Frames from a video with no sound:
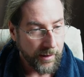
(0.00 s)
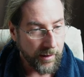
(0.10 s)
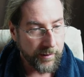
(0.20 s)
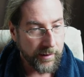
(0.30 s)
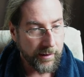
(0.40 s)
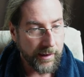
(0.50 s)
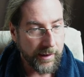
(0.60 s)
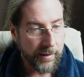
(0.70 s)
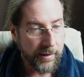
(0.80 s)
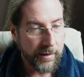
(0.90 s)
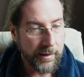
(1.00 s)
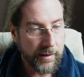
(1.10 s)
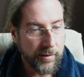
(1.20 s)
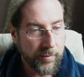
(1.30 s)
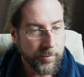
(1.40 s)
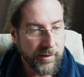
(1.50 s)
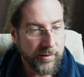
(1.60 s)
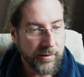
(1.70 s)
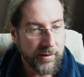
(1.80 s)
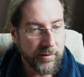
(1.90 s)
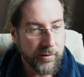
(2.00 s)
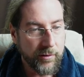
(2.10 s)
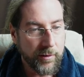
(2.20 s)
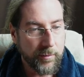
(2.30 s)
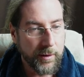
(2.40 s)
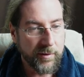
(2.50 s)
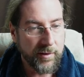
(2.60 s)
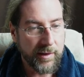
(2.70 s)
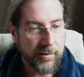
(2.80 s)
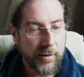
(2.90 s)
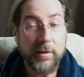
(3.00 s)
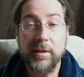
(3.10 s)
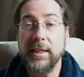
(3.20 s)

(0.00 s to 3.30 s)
Are there other HPCs in Germany besides the Ionity?